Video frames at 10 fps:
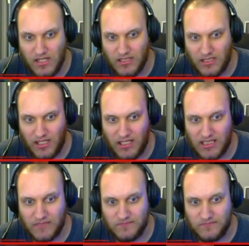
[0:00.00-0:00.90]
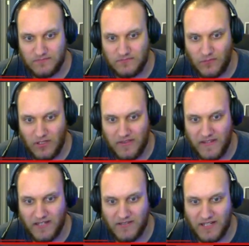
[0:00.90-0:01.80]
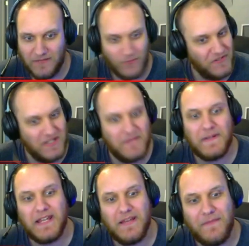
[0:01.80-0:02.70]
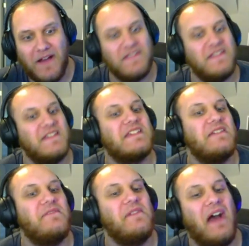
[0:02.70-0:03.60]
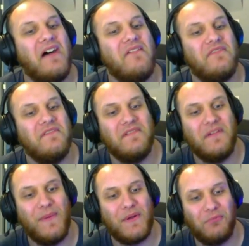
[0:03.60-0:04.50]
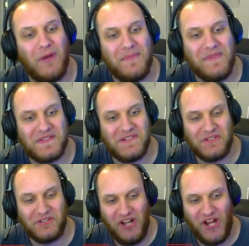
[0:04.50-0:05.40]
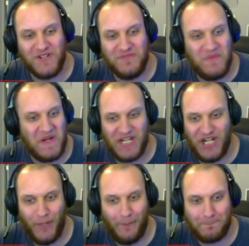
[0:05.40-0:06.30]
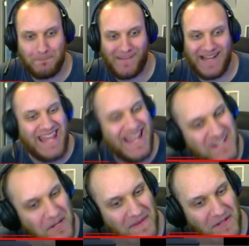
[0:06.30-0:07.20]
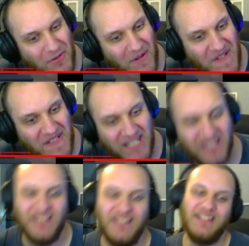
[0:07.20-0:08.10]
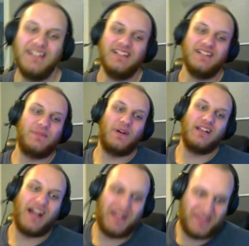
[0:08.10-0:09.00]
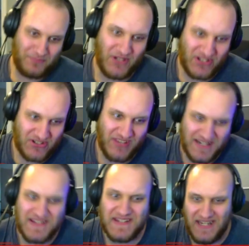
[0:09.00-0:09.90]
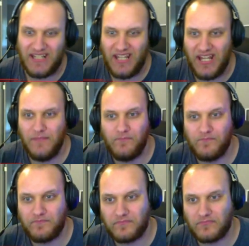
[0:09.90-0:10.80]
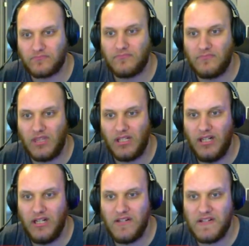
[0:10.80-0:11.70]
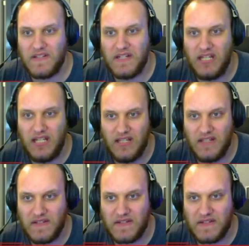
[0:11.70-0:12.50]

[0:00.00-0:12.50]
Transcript: One thing that I'm real nitpicky about is if you have a better weapon that's on the ground, pick it up. I can't tell by the quality, but I'm pretty sure that is an AK. And you can see your